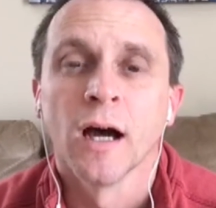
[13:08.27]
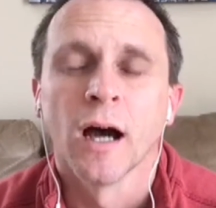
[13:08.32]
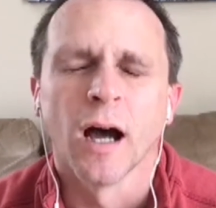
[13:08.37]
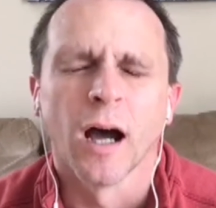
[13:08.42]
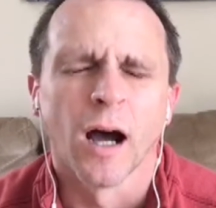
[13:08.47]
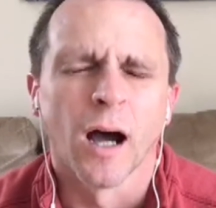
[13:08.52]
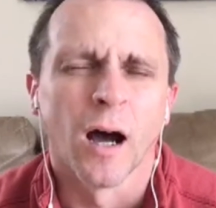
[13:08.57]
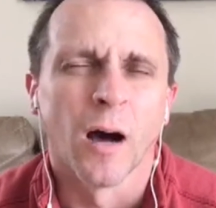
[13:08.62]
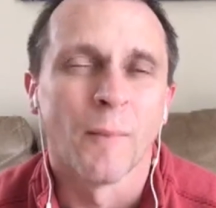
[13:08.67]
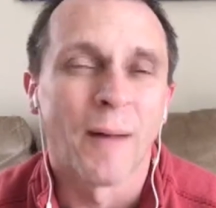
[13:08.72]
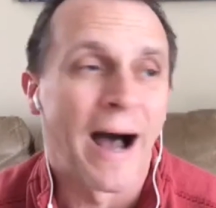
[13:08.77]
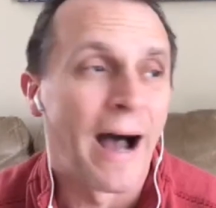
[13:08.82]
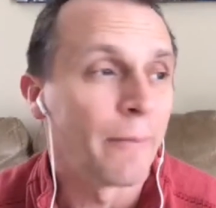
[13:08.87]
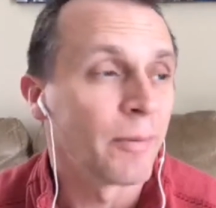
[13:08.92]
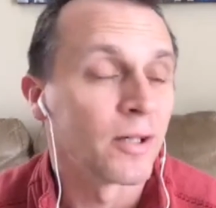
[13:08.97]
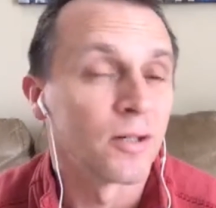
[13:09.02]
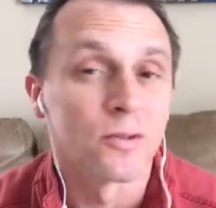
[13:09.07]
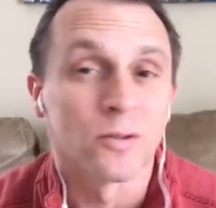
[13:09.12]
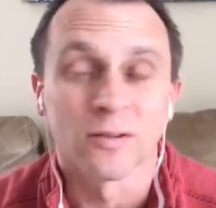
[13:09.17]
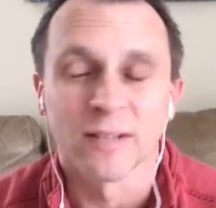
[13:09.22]
I'm
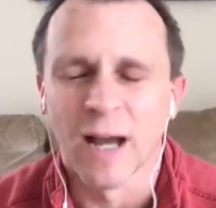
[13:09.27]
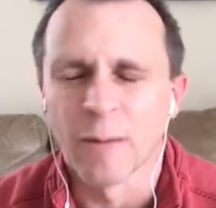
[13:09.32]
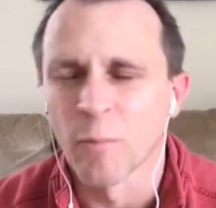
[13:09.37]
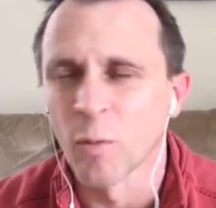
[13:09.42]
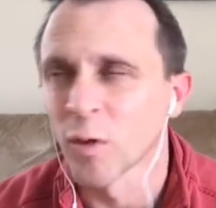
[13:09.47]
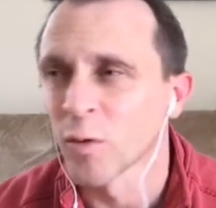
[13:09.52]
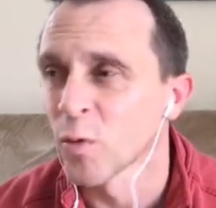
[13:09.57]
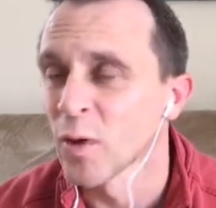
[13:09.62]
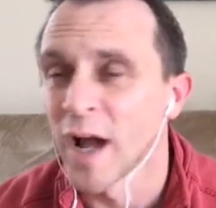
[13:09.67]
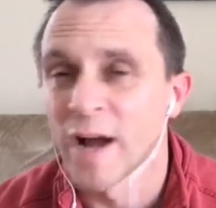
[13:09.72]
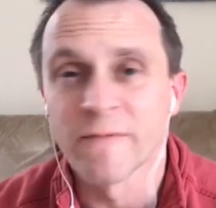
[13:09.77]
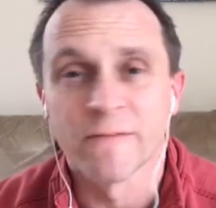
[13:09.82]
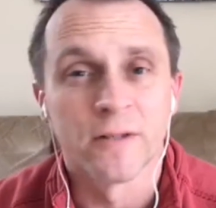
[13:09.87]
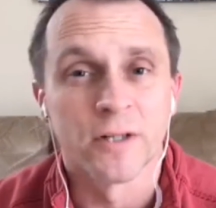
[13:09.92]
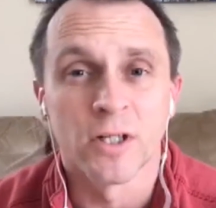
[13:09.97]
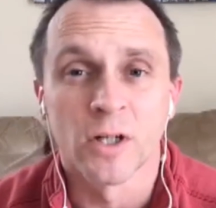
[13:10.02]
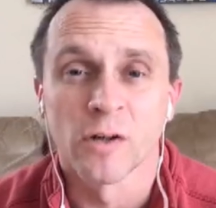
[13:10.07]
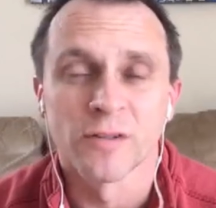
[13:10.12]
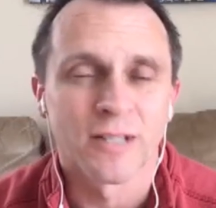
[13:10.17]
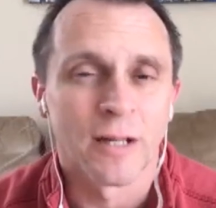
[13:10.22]
going to do a lot more live
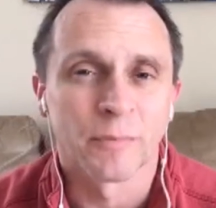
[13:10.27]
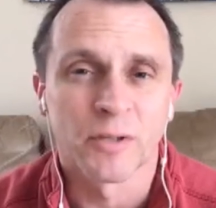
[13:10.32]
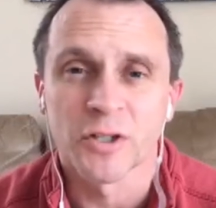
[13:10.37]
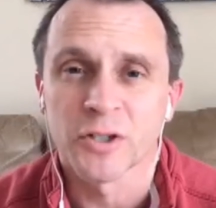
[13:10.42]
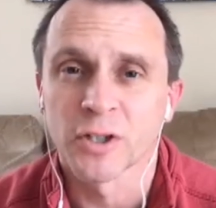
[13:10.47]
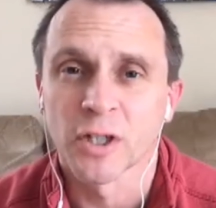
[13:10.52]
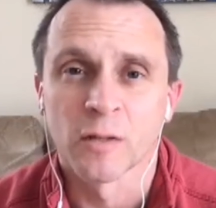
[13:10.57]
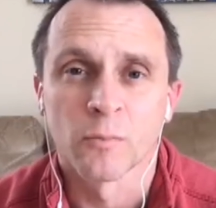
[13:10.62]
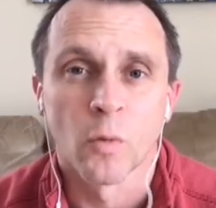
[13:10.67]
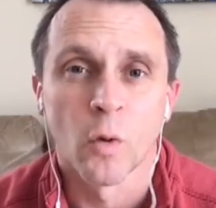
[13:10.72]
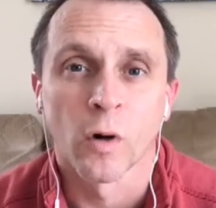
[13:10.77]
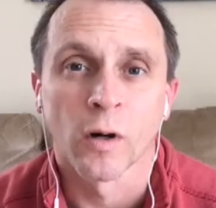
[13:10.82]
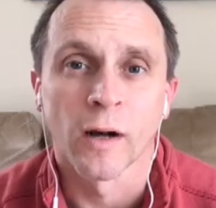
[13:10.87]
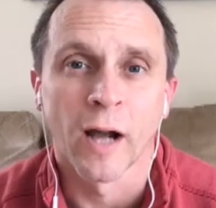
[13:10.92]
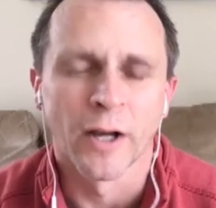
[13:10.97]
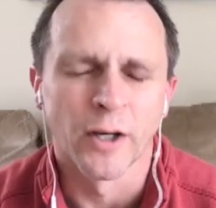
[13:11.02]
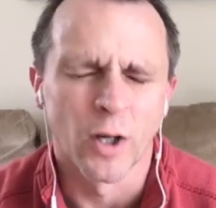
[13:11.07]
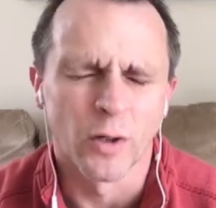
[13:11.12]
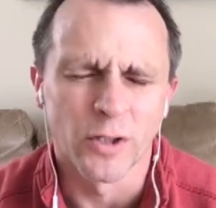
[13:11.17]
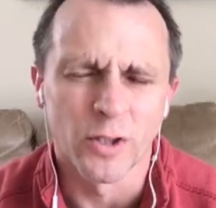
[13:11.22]
videos. I'm going to share more.
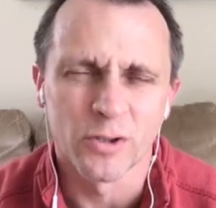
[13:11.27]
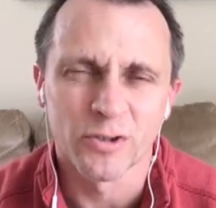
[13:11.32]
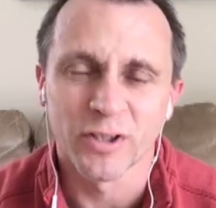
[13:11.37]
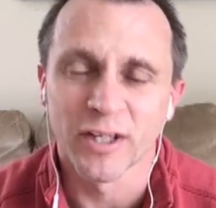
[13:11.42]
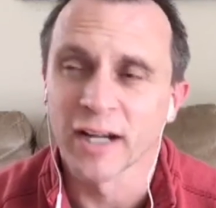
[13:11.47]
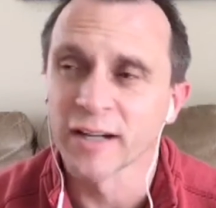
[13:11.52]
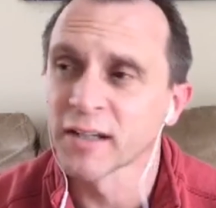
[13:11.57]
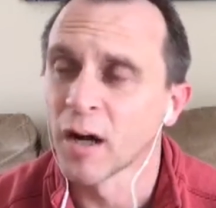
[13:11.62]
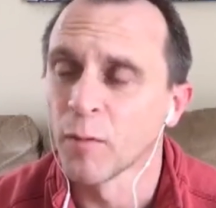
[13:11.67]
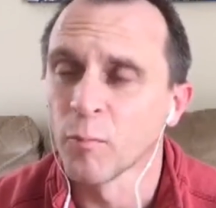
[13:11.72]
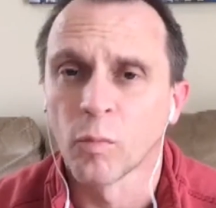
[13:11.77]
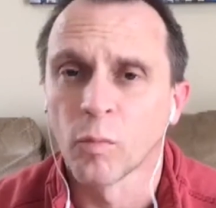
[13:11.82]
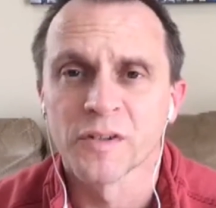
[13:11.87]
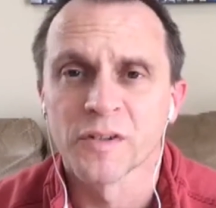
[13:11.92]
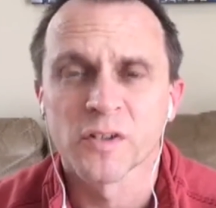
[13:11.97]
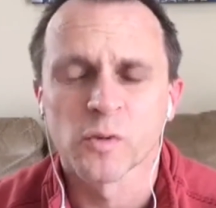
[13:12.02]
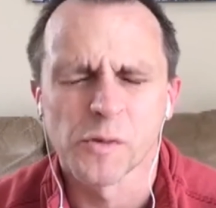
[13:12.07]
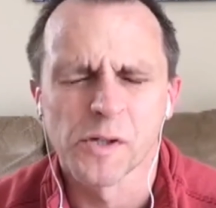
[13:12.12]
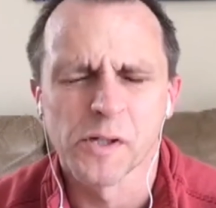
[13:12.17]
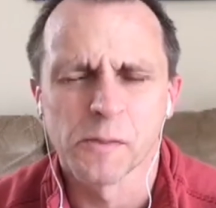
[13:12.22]
I know usually I come
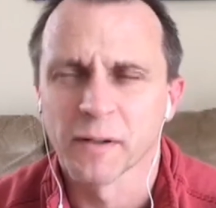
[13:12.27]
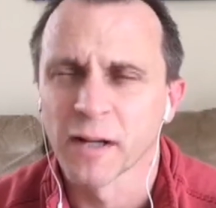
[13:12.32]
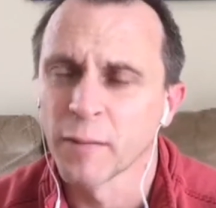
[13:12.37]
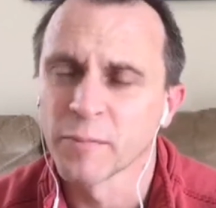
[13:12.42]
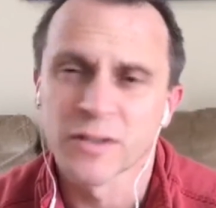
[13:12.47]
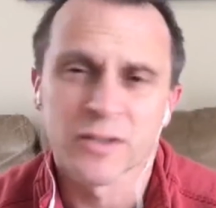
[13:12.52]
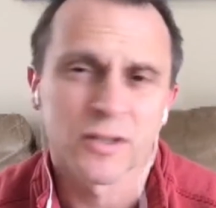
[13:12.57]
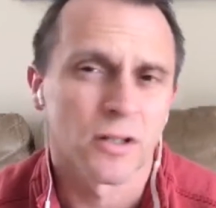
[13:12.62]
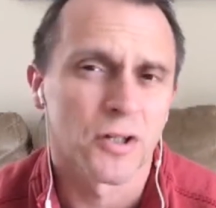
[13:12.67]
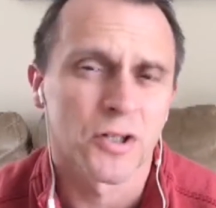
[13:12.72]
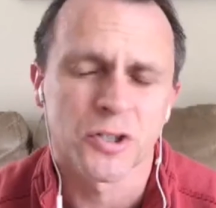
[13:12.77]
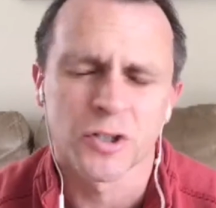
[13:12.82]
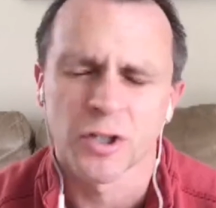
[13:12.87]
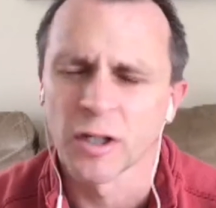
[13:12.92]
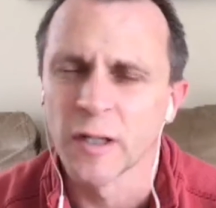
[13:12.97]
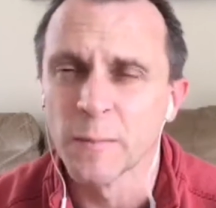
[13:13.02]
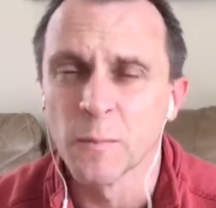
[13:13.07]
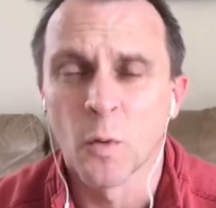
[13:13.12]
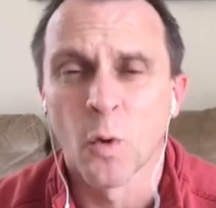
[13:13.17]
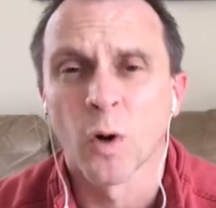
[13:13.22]
once a week, but I'm going to start
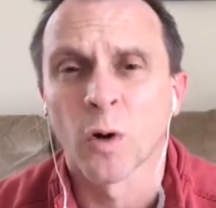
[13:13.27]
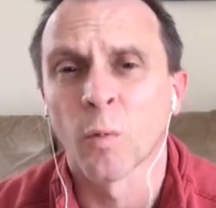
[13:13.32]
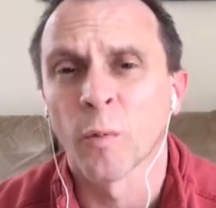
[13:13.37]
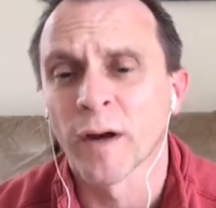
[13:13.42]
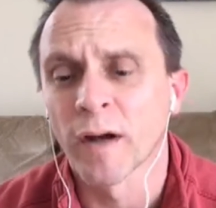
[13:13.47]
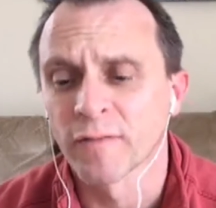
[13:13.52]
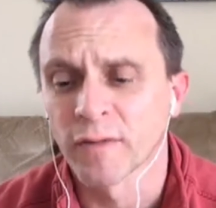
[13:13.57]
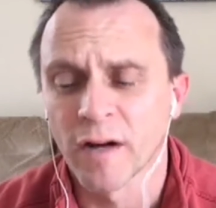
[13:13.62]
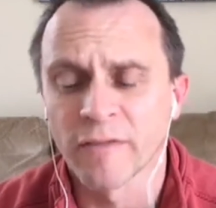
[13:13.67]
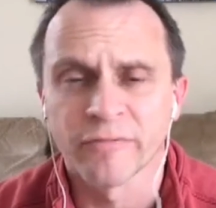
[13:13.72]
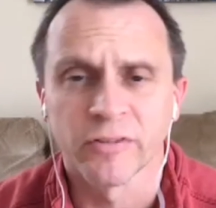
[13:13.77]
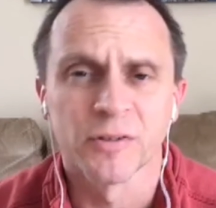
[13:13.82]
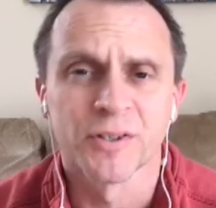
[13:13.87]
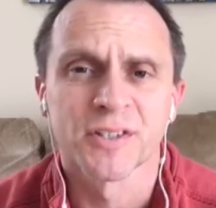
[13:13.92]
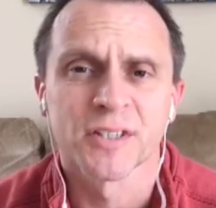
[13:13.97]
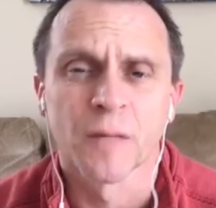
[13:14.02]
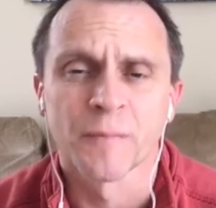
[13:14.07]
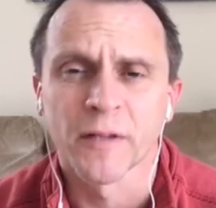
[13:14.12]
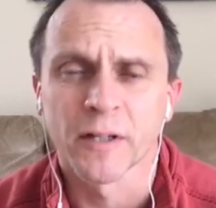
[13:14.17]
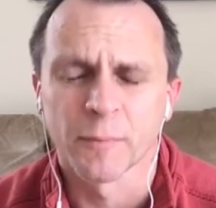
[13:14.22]
sharing more. Whenever I feel
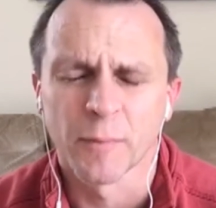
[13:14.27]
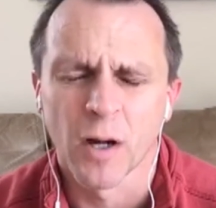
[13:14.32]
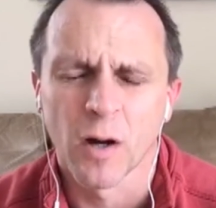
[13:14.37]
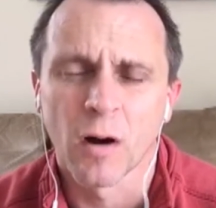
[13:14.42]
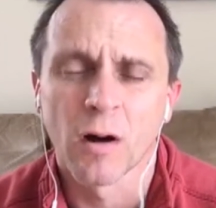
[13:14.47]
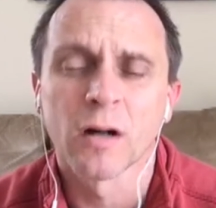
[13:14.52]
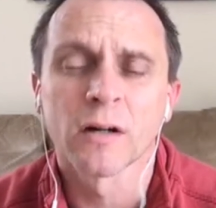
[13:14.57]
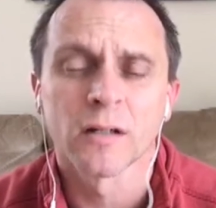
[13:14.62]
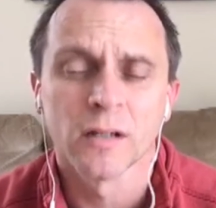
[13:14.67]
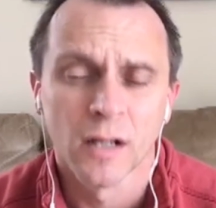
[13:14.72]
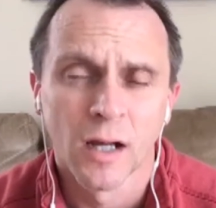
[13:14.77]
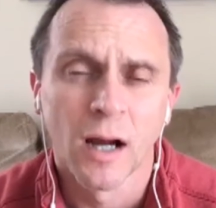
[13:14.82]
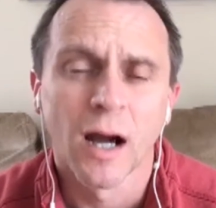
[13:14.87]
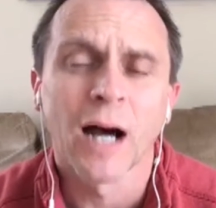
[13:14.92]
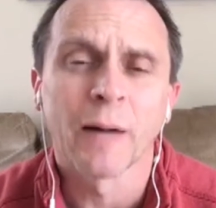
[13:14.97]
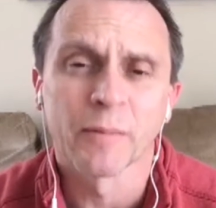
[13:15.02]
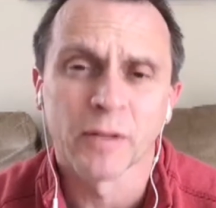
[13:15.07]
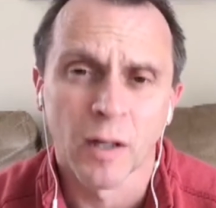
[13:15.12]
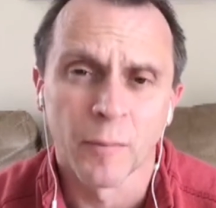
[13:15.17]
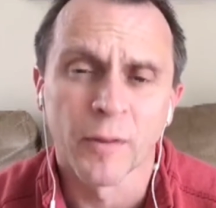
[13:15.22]
something in my heart,
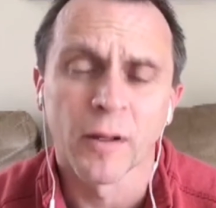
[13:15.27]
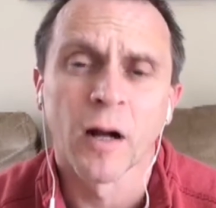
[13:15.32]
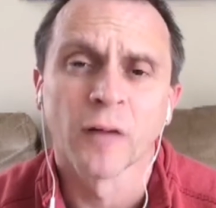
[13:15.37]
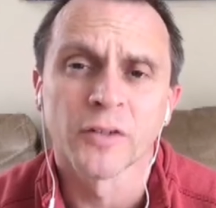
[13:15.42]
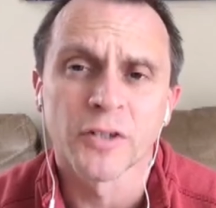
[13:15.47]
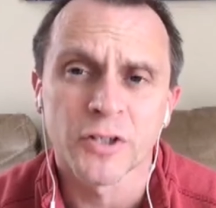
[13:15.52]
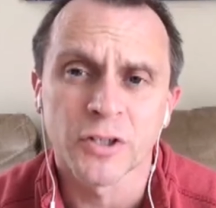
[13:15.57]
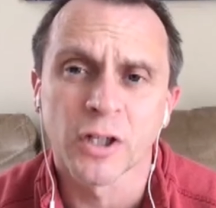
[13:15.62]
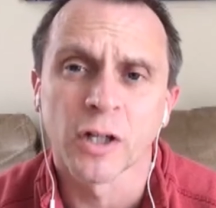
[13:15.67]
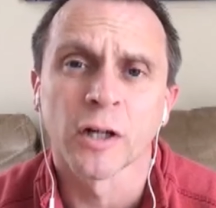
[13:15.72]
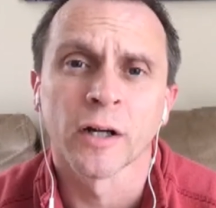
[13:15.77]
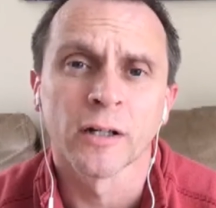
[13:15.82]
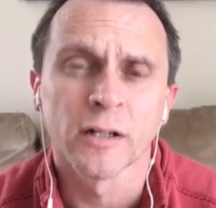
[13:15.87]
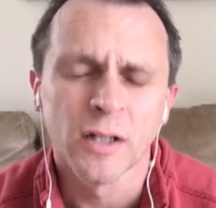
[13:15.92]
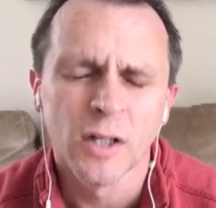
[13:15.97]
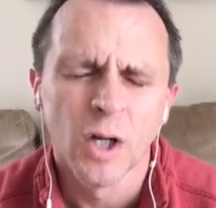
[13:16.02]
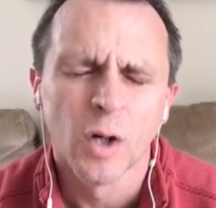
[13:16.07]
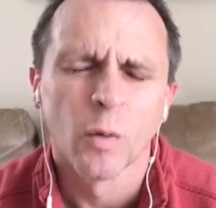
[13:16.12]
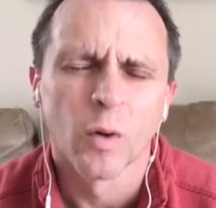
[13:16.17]
I'm coming on to share it.